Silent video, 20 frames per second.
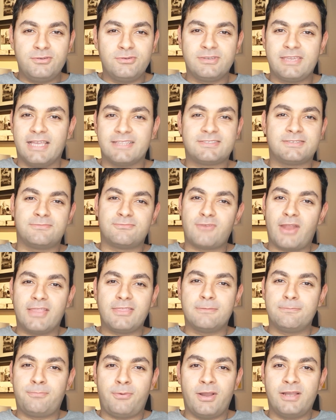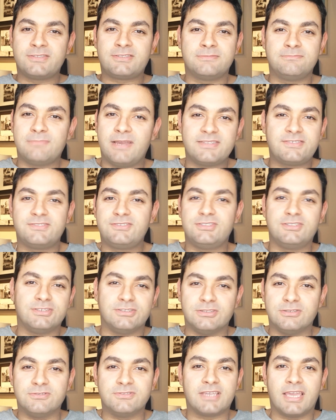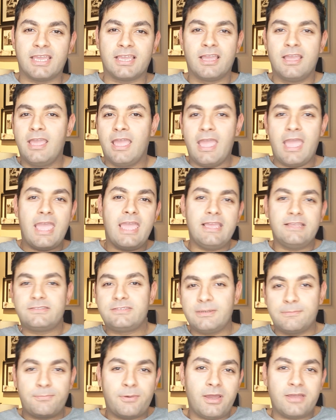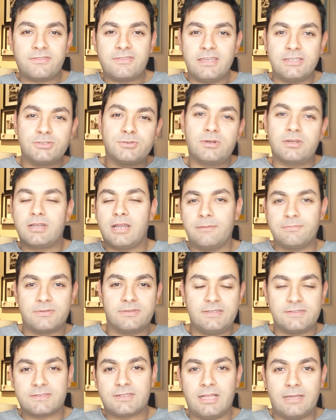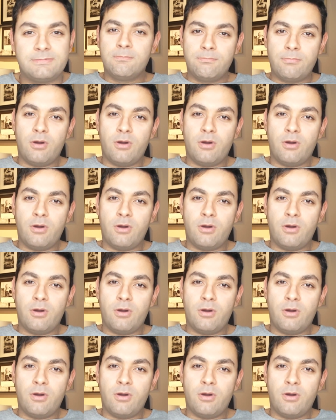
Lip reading: You'll get some random person messaging you saying, hey, it's your birthday, do you want to come to this club?